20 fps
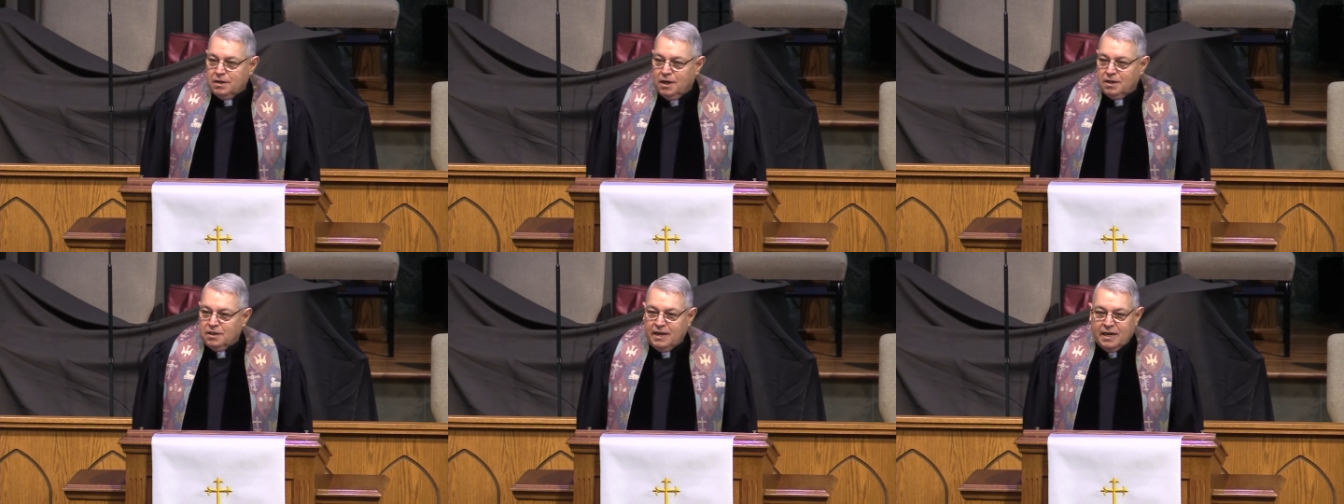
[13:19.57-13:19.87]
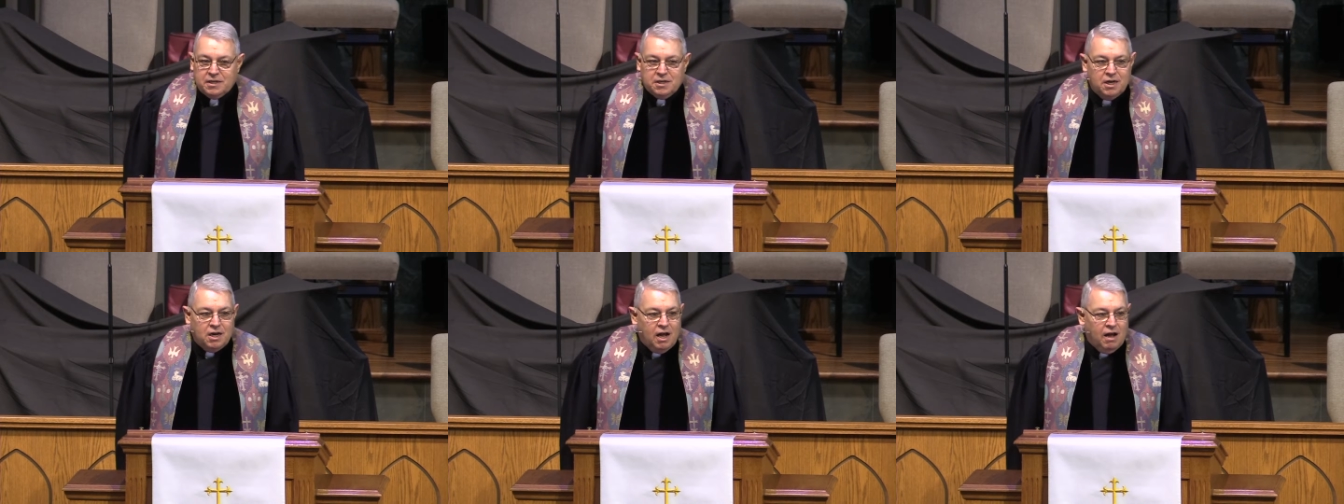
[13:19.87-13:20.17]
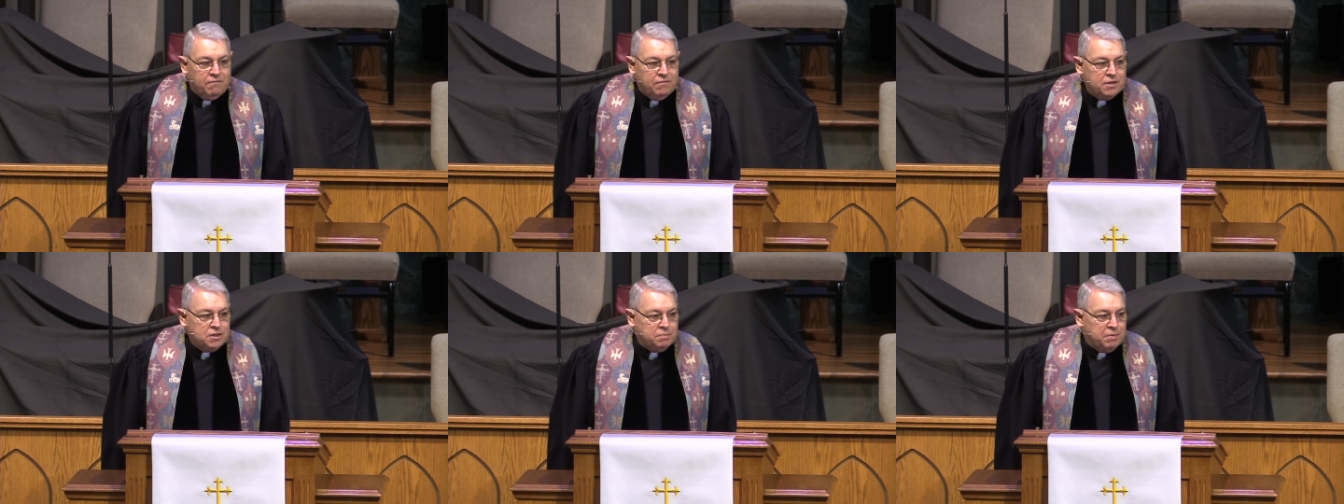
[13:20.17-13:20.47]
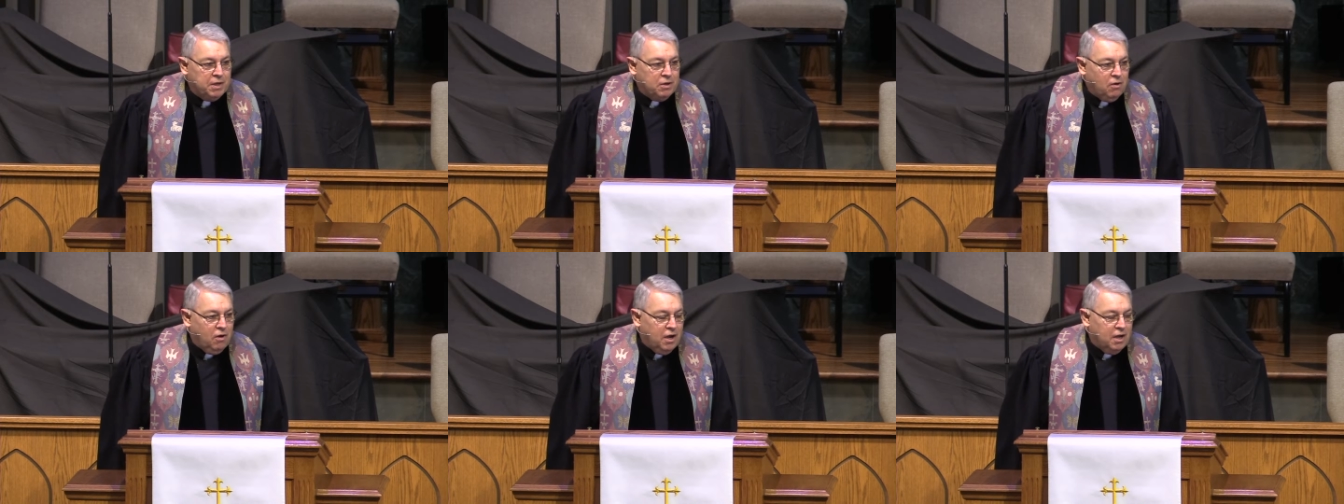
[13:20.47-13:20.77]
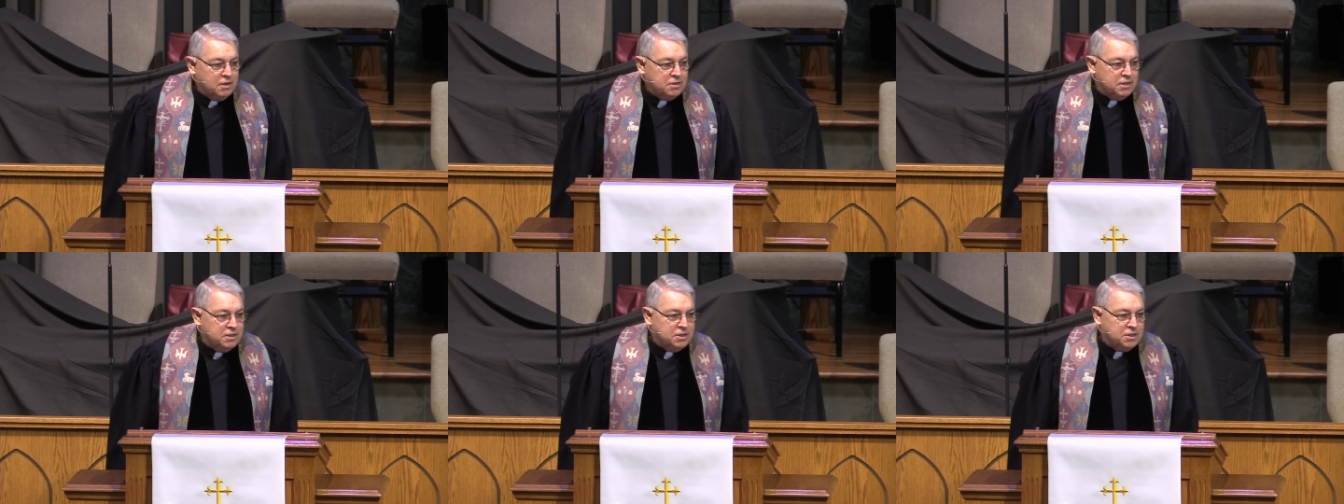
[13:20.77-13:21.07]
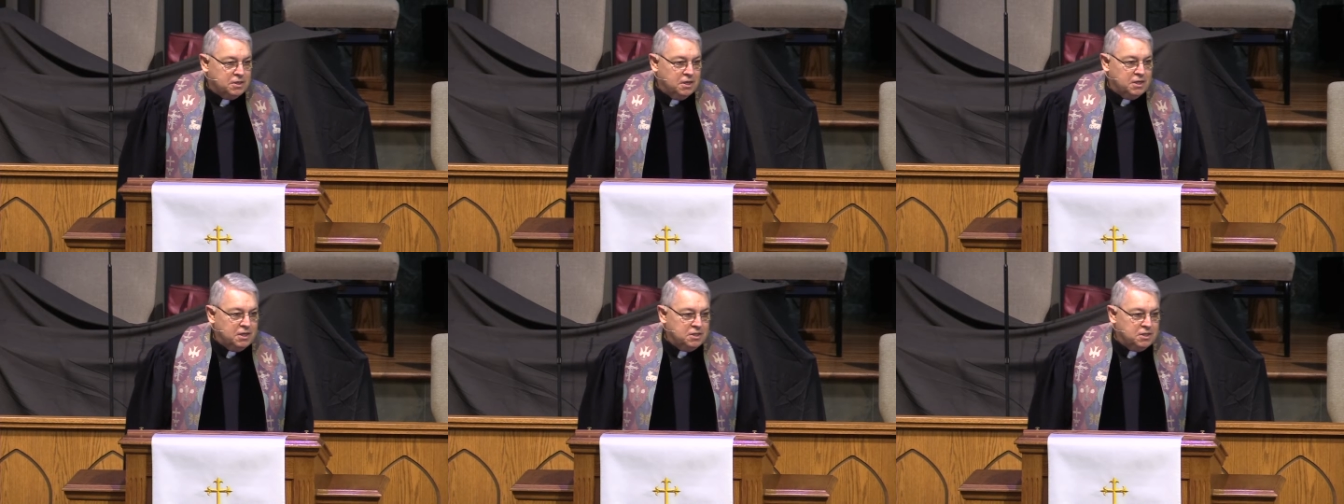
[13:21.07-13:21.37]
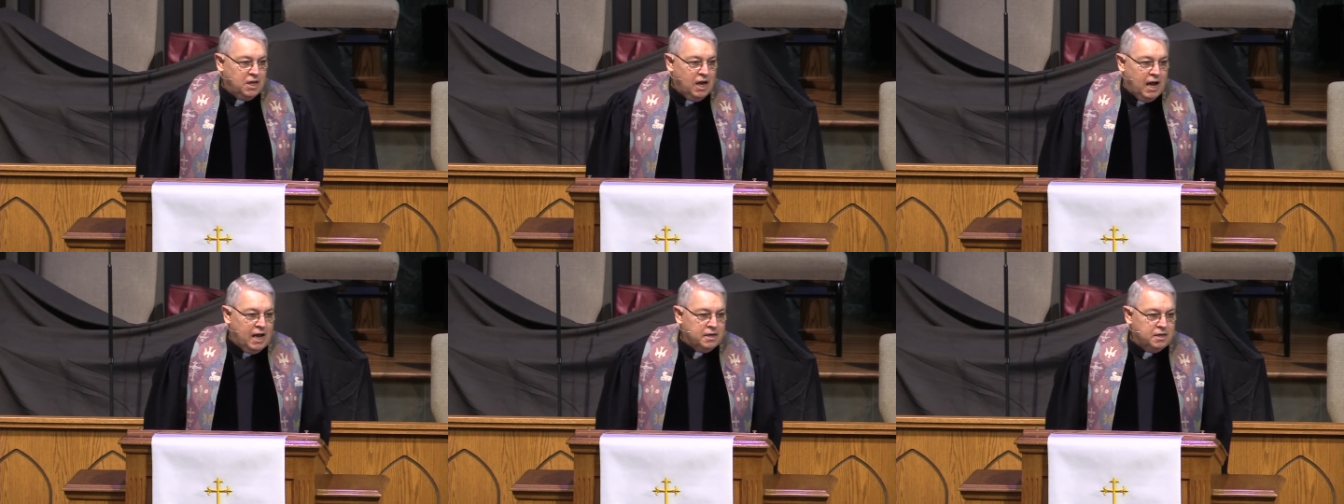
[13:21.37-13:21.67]
elected office because his son
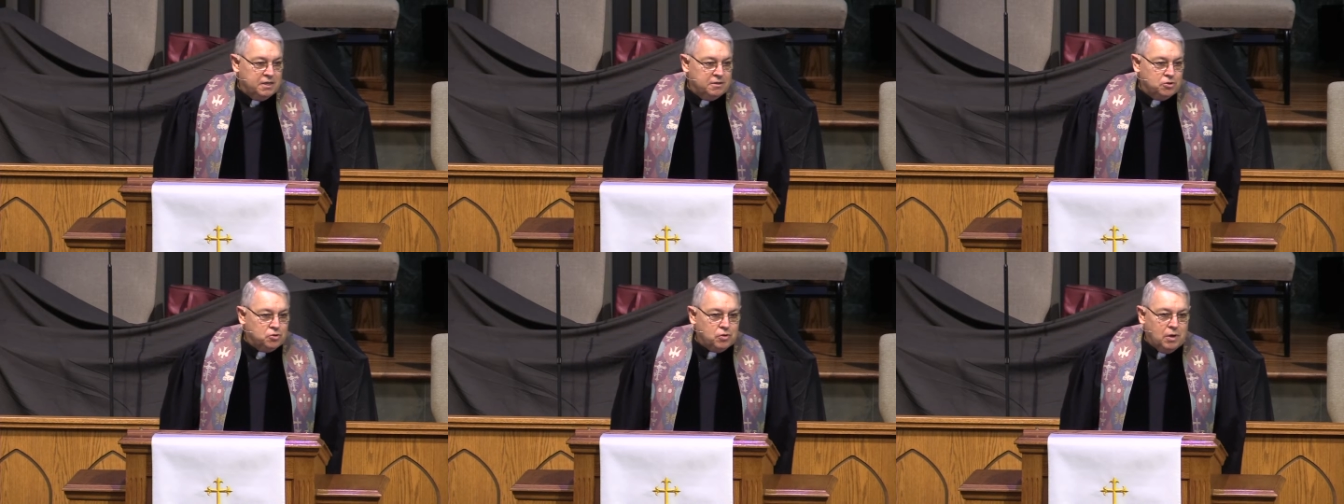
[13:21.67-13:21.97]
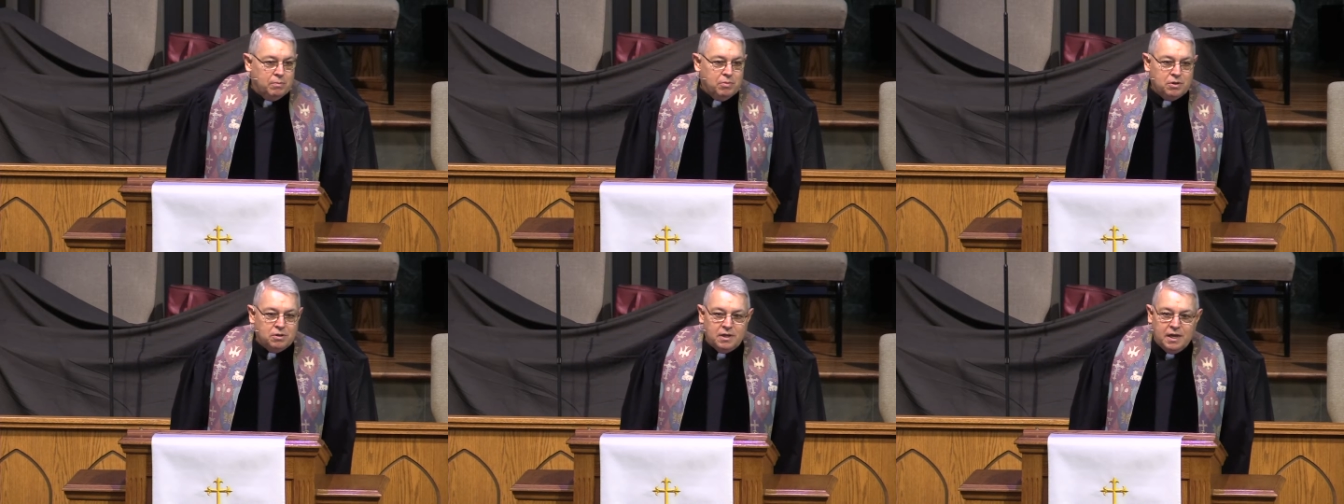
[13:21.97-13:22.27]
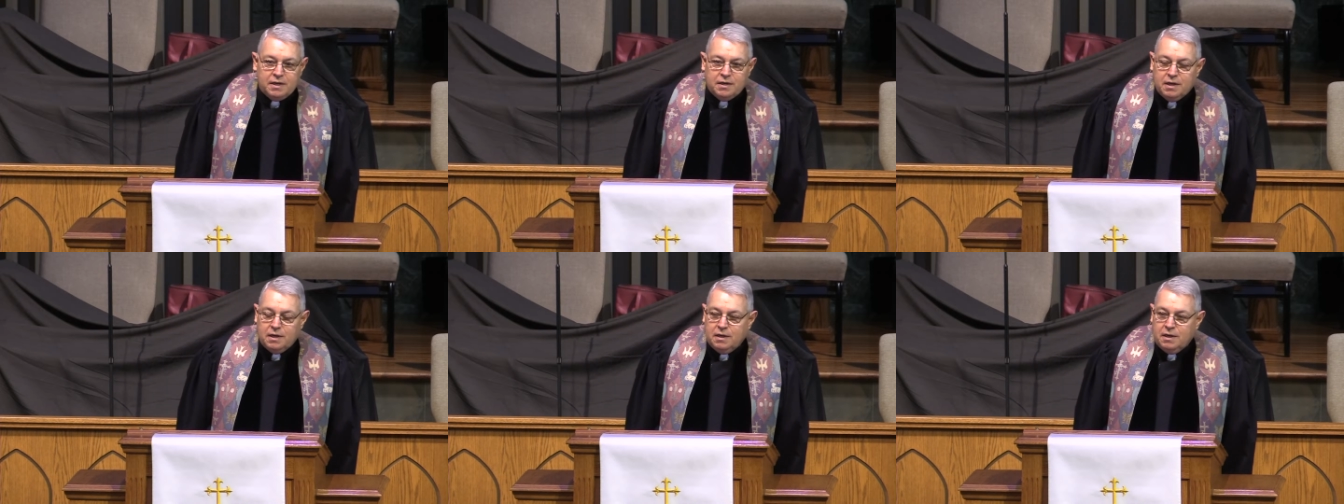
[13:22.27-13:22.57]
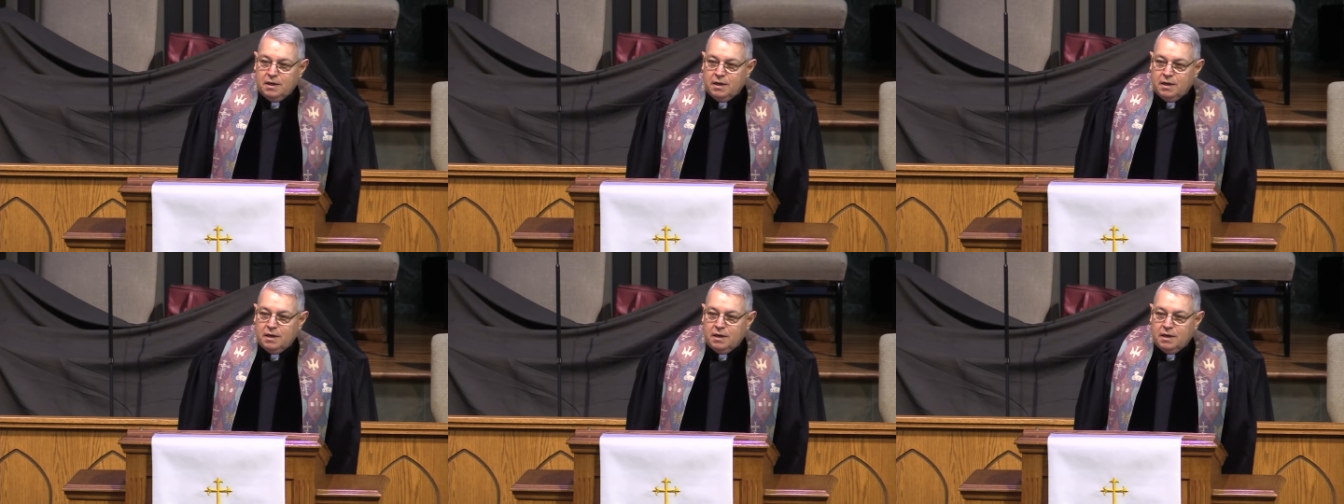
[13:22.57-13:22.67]
has gotten in trouble, and